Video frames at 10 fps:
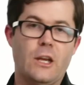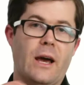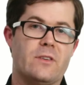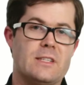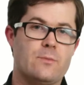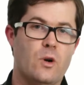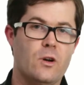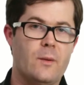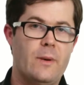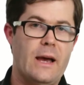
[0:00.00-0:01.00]
You have a
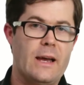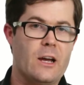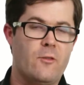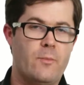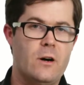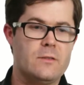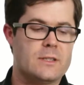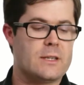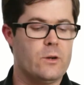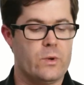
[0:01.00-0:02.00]
smaller bag of
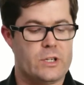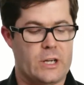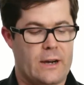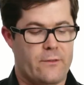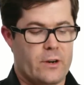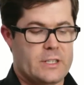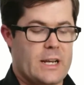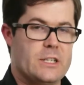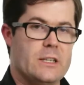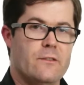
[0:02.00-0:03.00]
bolts which are for
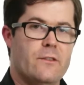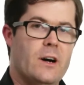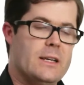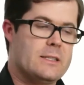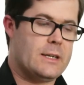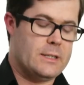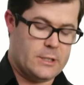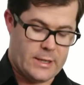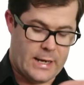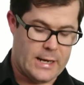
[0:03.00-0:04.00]
attaching the visor
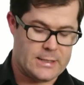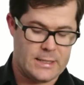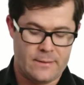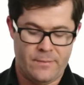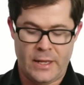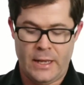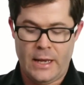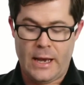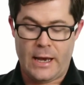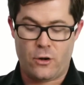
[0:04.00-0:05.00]
to the housing,
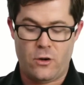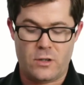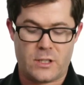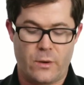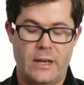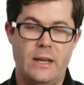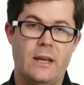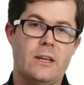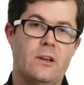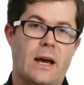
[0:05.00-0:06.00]
and also in
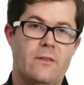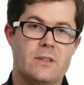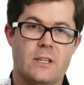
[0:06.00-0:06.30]
here you have a